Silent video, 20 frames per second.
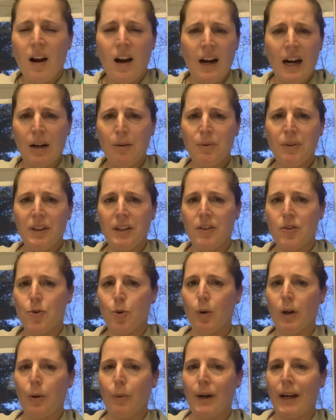I really
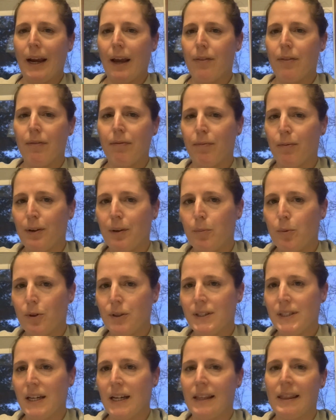enjoy when I get the free
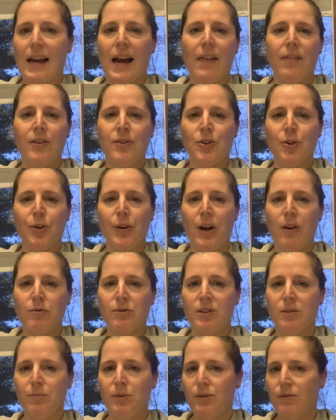books like that that turn out
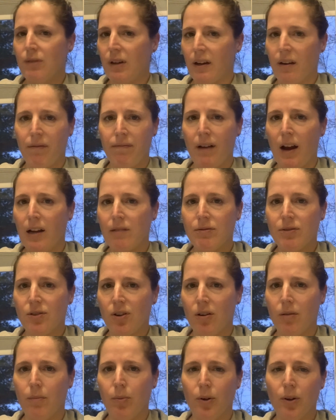to be like a
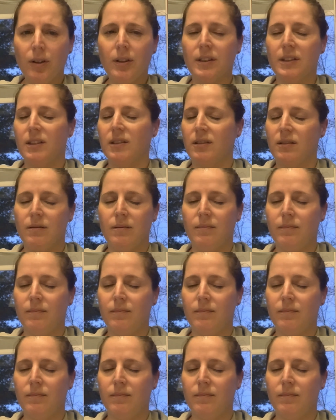5-star book. It's